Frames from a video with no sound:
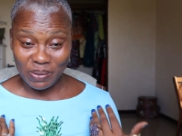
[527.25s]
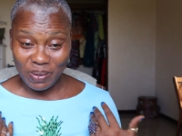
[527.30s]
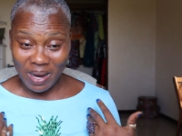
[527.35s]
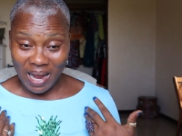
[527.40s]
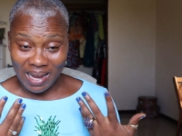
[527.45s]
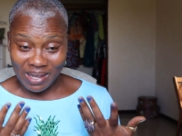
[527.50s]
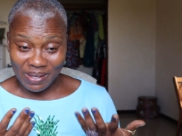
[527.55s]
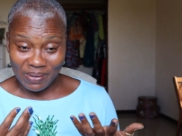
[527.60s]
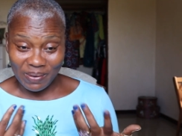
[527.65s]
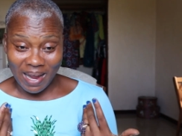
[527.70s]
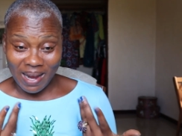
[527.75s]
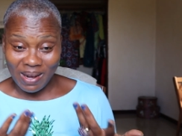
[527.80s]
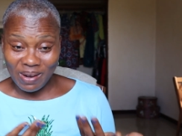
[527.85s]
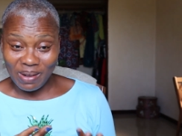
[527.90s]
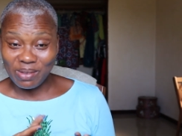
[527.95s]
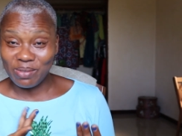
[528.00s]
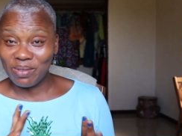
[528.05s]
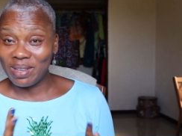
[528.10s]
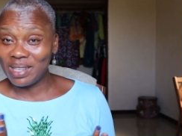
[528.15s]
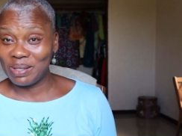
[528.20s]
Do I do I
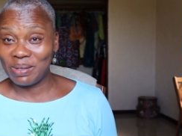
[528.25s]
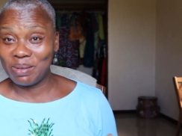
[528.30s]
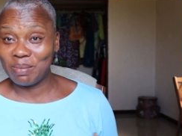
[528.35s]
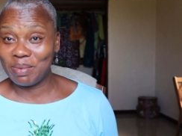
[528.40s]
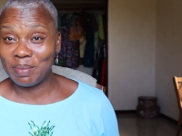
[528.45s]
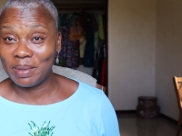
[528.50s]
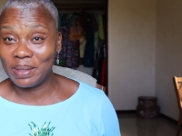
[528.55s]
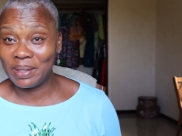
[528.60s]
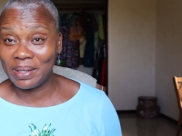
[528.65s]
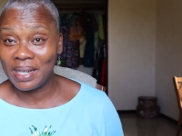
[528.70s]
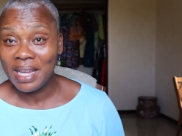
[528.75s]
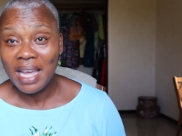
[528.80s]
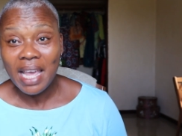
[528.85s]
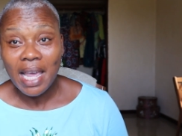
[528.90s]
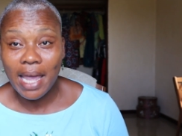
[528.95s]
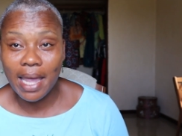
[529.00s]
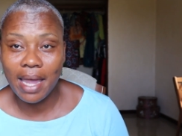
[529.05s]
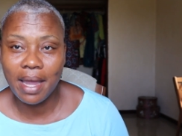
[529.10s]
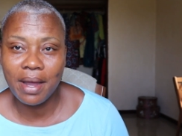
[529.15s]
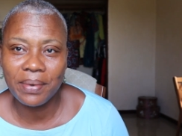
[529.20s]
look dressed to go palm butter?
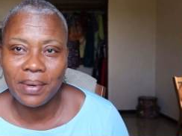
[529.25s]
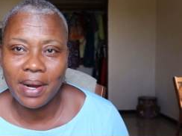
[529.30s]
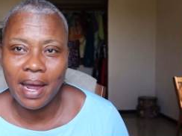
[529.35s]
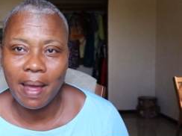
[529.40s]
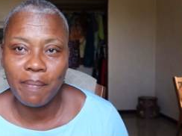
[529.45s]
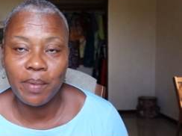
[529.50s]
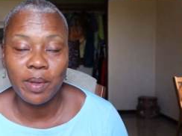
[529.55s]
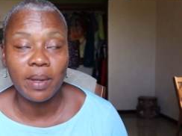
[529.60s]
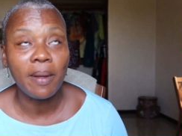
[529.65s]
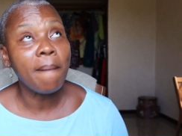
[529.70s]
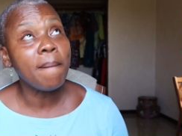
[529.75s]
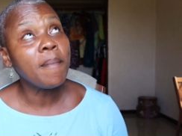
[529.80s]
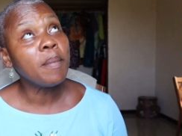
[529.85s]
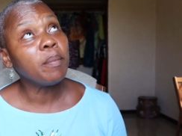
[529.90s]
It ain't gonna happen.